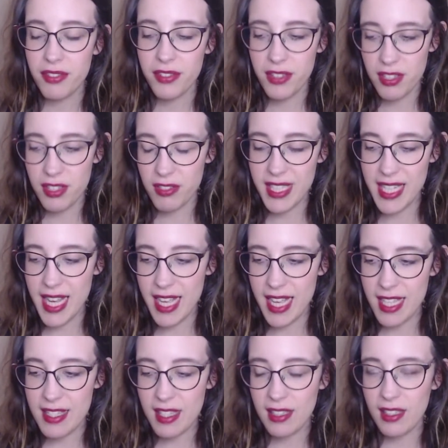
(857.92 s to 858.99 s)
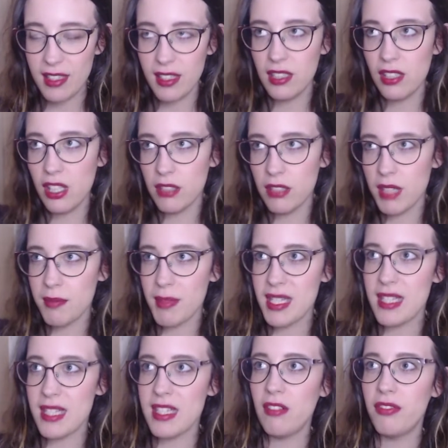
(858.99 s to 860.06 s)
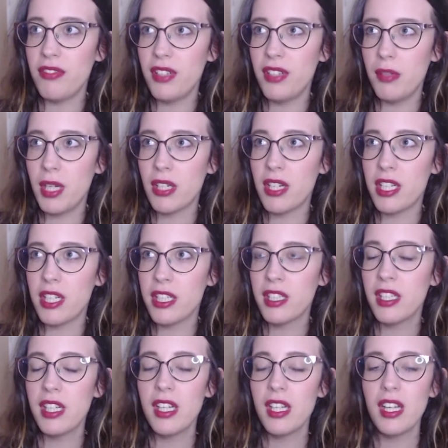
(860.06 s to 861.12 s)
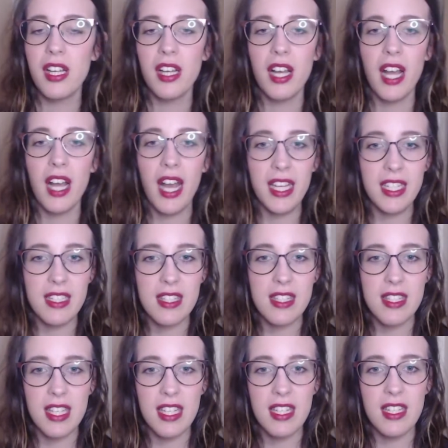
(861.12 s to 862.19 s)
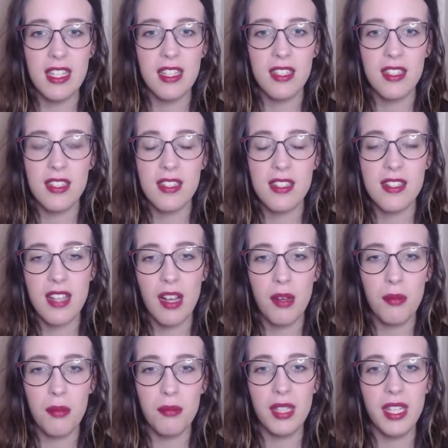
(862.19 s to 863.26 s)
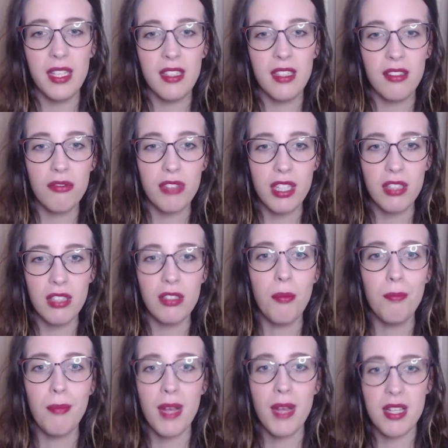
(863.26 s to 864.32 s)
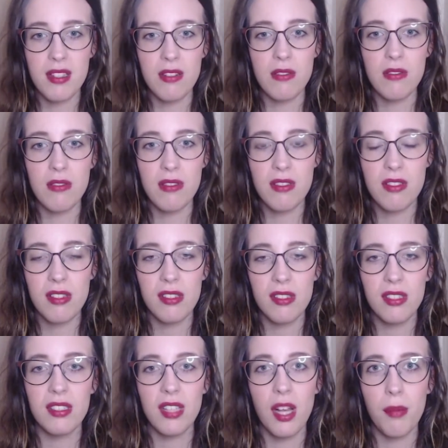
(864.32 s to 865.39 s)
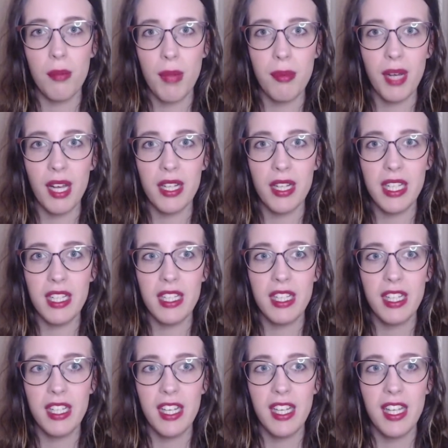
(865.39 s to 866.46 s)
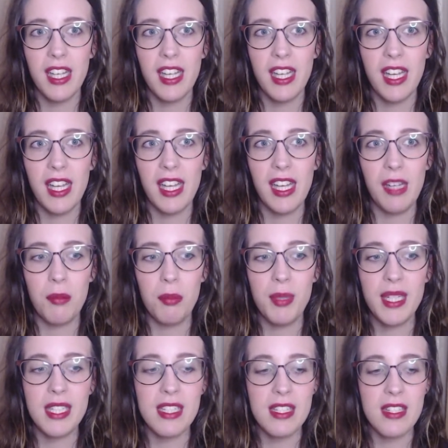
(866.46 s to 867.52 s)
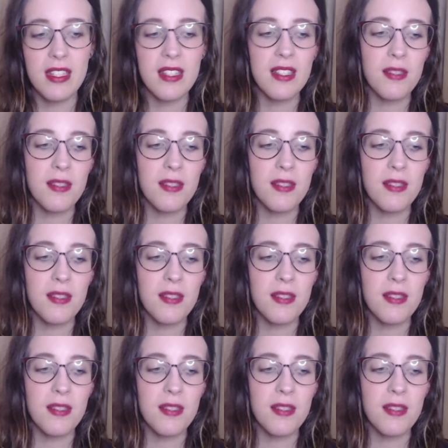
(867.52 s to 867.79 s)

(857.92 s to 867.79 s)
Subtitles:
days and then I looked at myself in a mirror, I could see some like real muscles on my body. Because